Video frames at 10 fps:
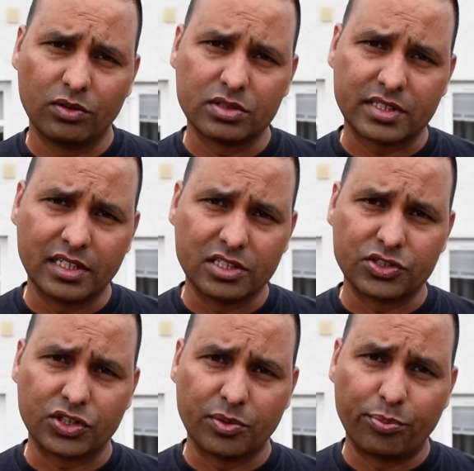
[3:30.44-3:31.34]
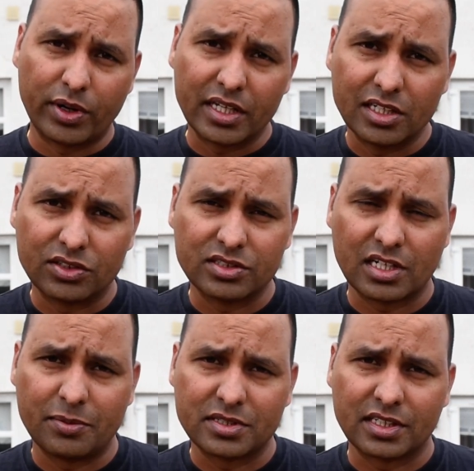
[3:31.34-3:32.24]
skills you can bring into the
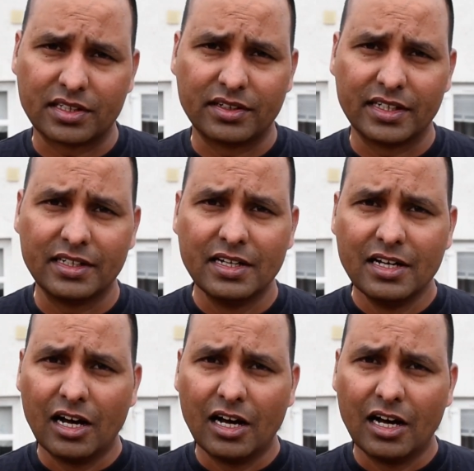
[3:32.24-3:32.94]
cybersecurity,